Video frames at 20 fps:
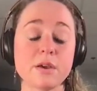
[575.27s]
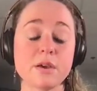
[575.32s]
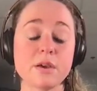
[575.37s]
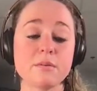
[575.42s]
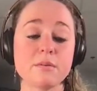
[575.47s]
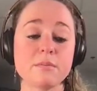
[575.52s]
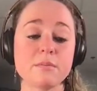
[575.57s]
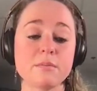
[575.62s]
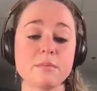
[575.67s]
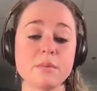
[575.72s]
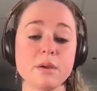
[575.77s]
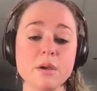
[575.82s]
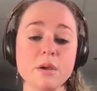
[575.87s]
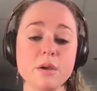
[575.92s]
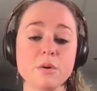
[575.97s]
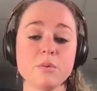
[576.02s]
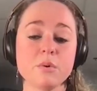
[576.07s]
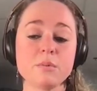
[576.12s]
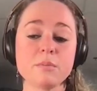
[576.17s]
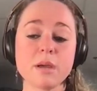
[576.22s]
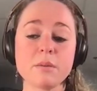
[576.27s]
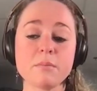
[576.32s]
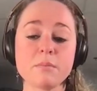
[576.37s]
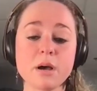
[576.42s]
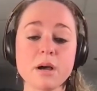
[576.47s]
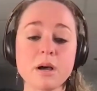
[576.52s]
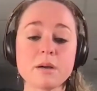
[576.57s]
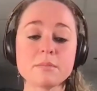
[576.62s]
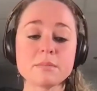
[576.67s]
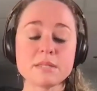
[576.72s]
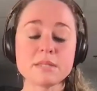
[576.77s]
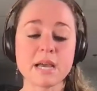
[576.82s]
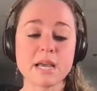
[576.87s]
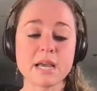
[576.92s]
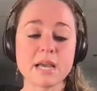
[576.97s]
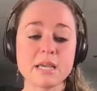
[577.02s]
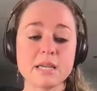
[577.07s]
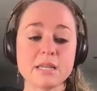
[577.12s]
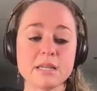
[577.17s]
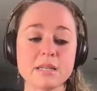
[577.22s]
when my mom
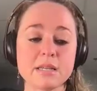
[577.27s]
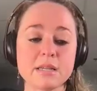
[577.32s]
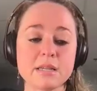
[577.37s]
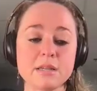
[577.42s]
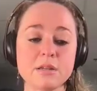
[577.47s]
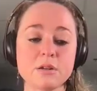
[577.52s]
died,